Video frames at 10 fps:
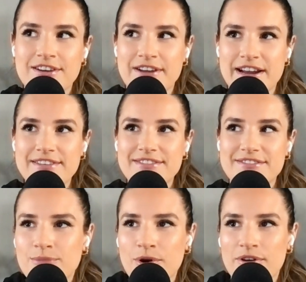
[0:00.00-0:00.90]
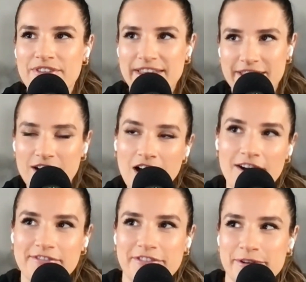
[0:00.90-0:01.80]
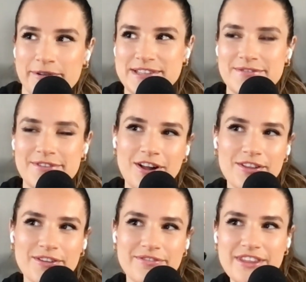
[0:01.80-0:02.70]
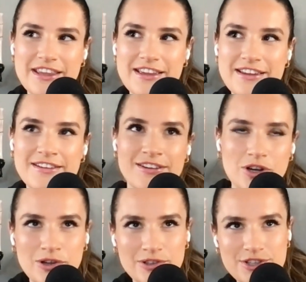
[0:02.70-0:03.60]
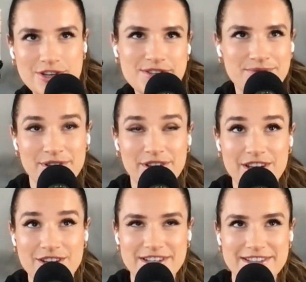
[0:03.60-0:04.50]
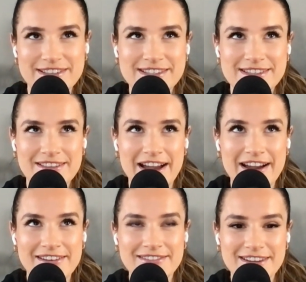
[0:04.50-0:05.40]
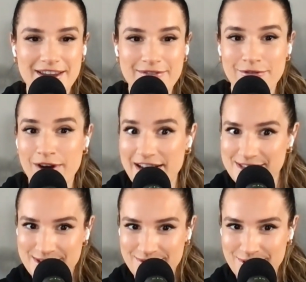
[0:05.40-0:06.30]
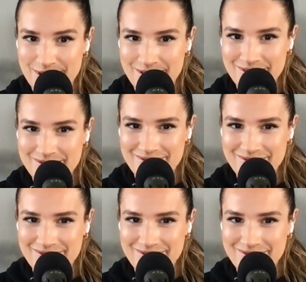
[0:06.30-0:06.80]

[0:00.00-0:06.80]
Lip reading: Okay. More of like the confluence of all of the cultures and religions that gave rise to voodoo.